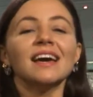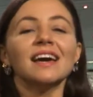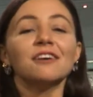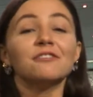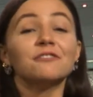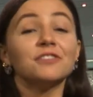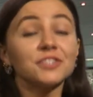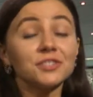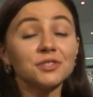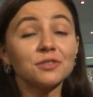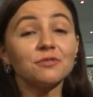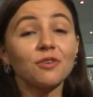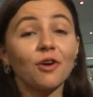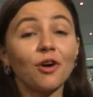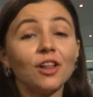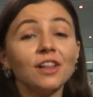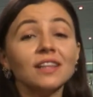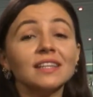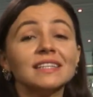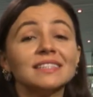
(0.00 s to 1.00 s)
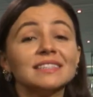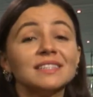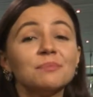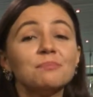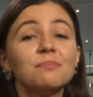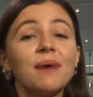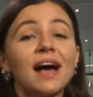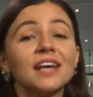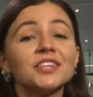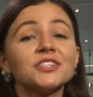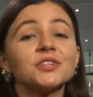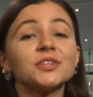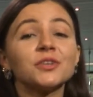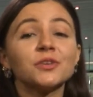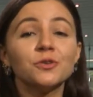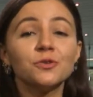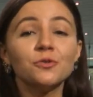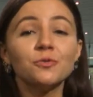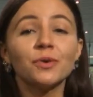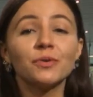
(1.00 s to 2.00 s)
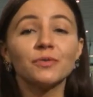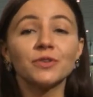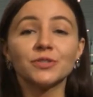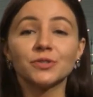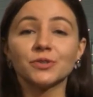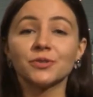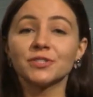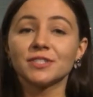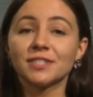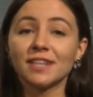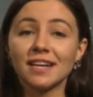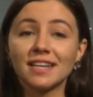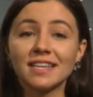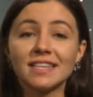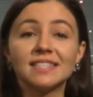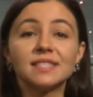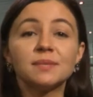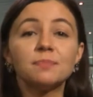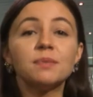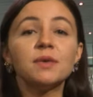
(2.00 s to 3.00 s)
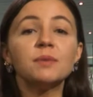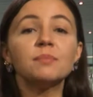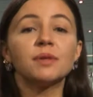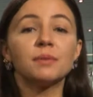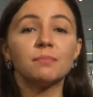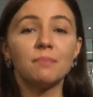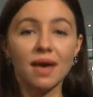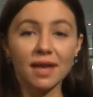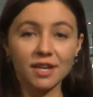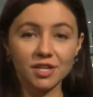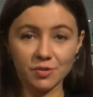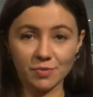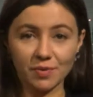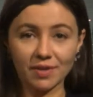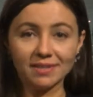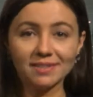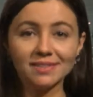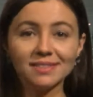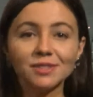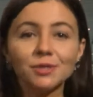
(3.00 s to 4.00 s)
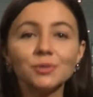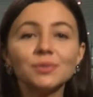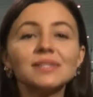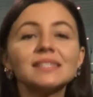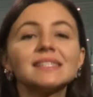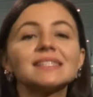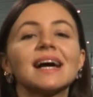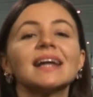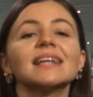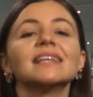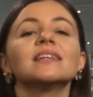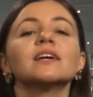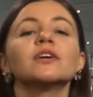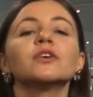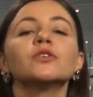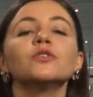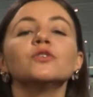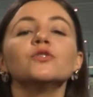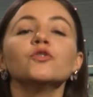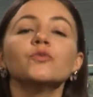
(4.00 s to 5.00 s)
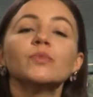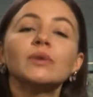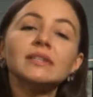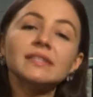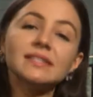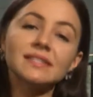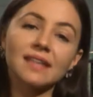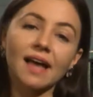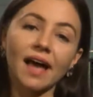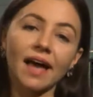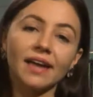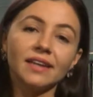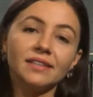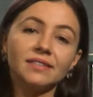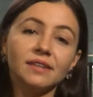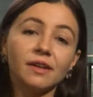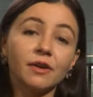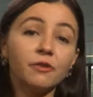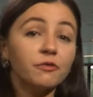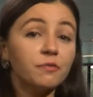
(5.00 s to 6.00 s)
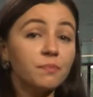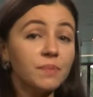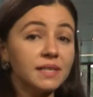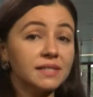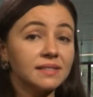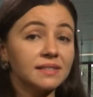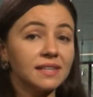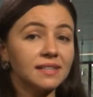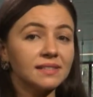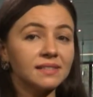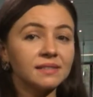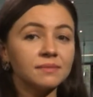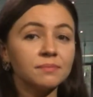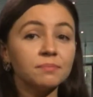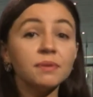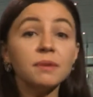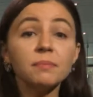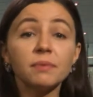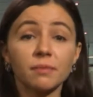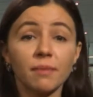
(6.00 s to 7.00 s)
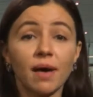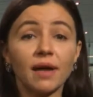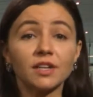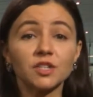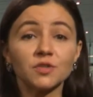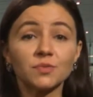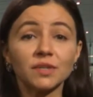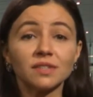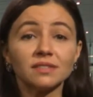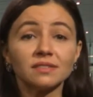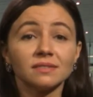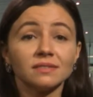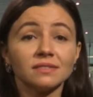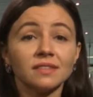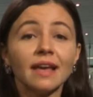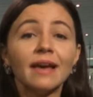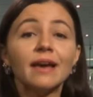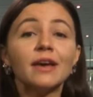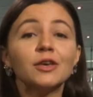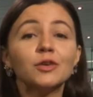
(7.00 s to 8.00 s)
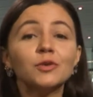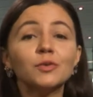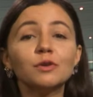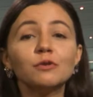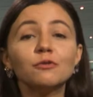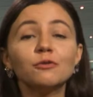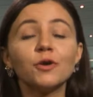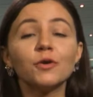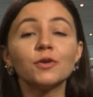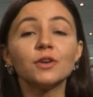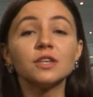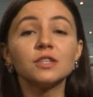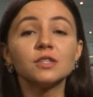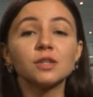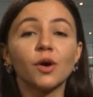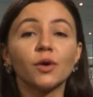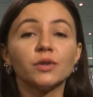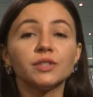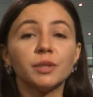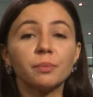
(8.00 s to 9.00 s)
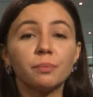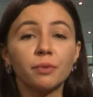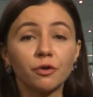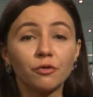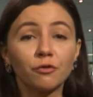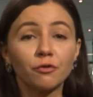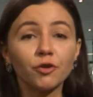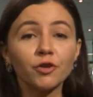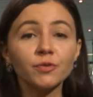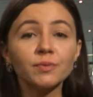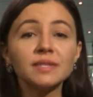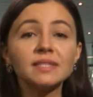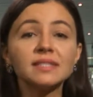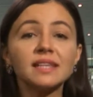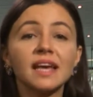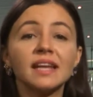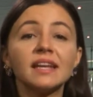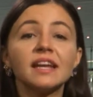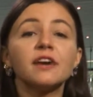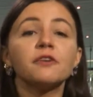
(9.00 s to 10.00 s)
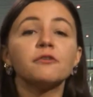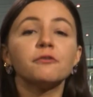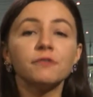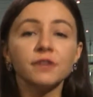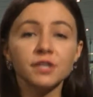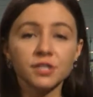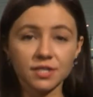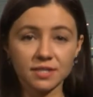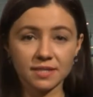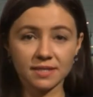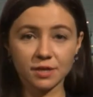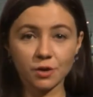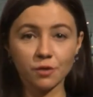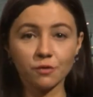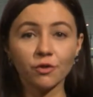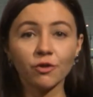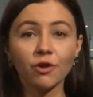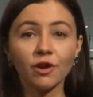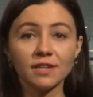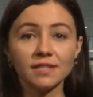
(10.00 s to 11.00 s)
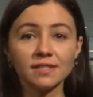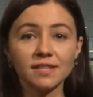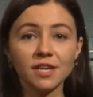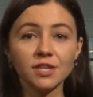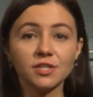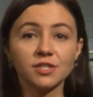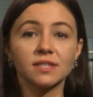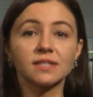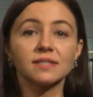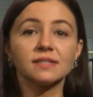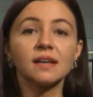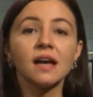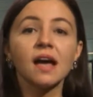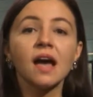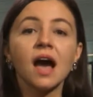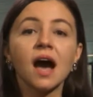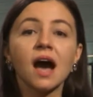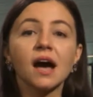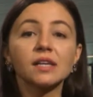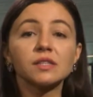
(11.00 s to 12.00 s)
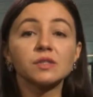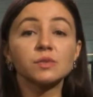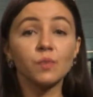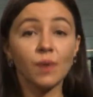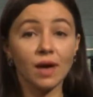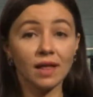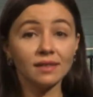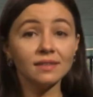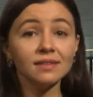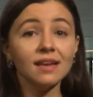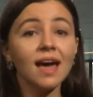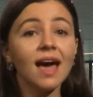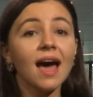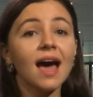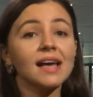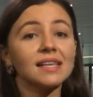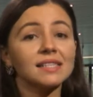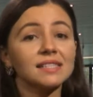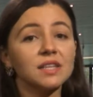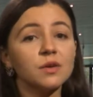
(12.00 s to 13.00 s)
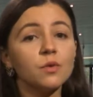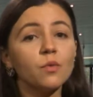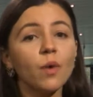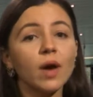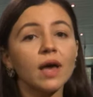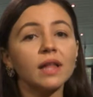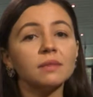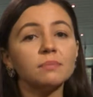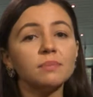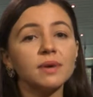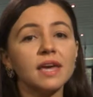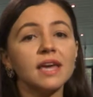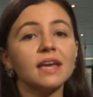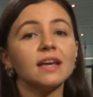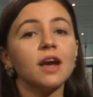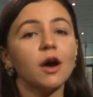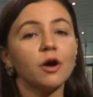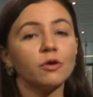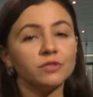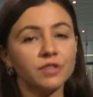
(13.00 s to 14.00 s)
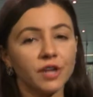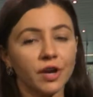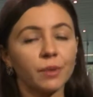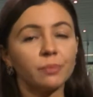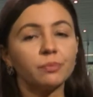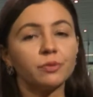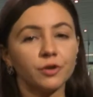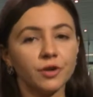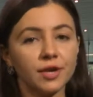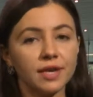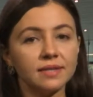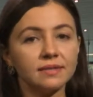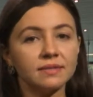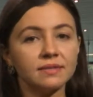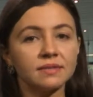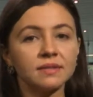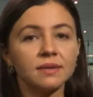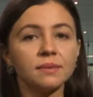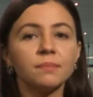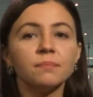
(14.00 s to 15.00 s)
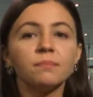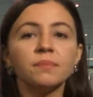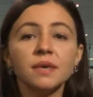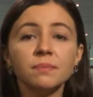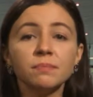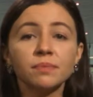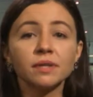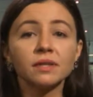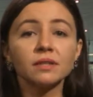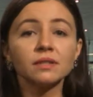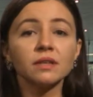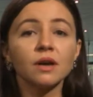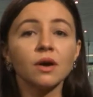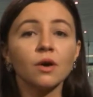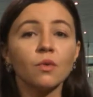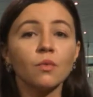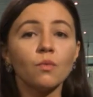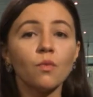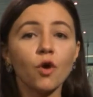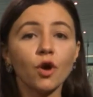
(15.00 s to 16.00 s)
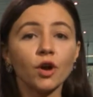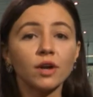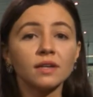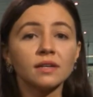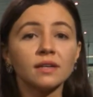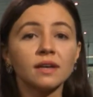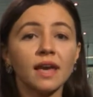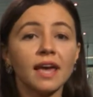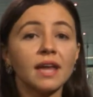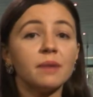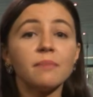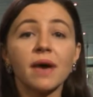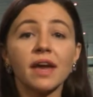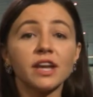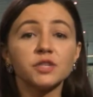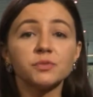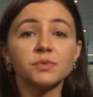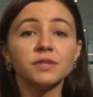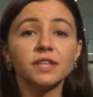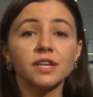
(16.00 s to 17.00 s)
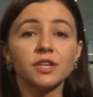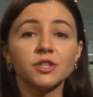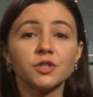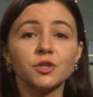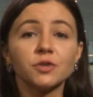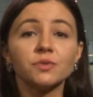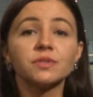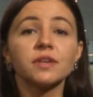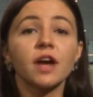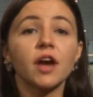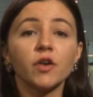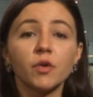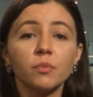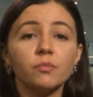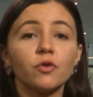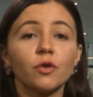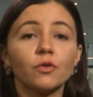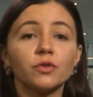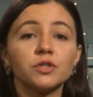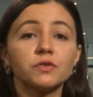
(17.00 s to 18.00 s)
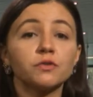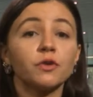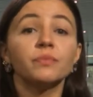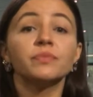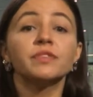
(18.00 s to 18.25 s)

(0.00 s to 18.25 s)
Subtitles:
First of all, in the Bachelor Human Resource Studies People Management, you will study the human side of business, people management. You will focus on the performance and efficiency of organizations, as well as the well-being of their employees. People, work, and management issues are approached from